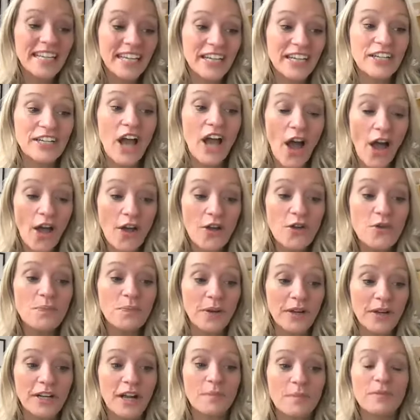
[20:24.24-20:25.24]
can
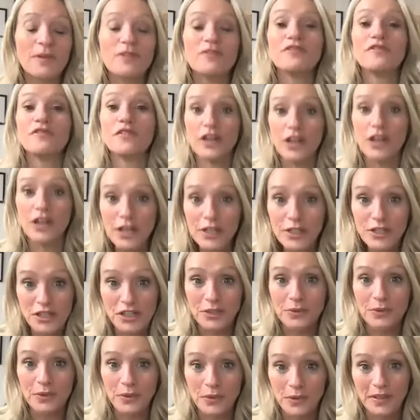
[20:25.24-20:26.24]
open up a
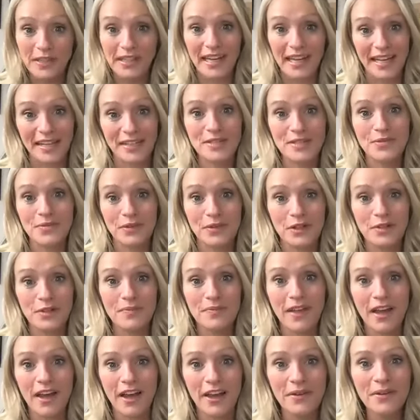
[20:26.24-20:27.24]
virtual classroom
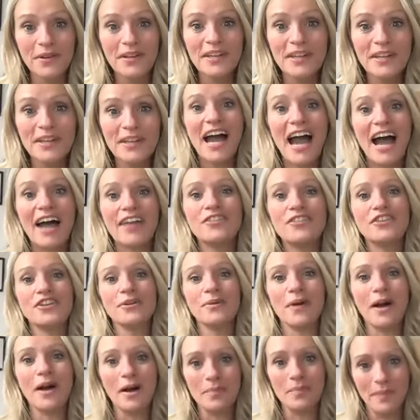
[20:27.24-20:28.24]
though and
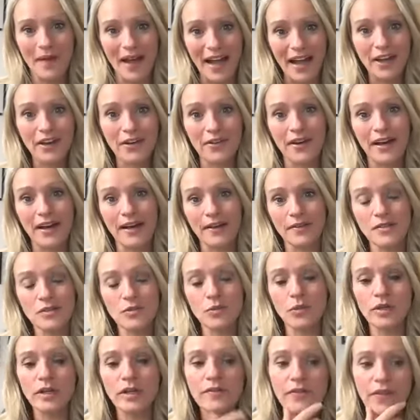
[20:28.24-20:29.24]
do our backgrounds.
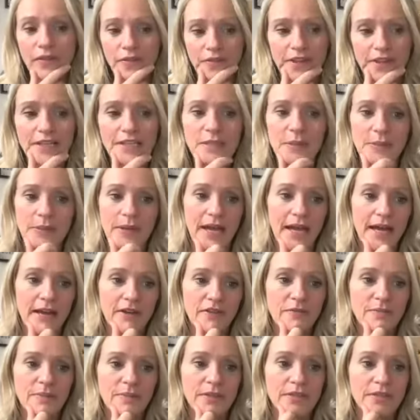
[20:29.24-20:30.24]
One of the things we have been